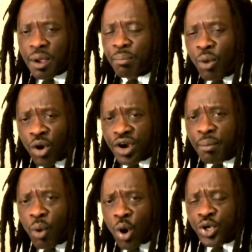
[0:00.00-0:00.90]
More
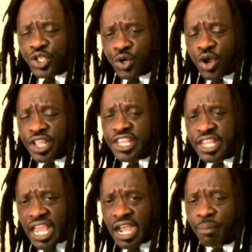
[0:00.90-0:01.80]
and more you're going to
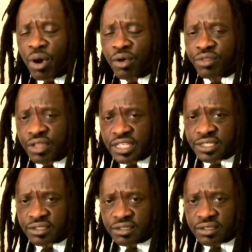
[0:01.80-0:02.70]
hear about this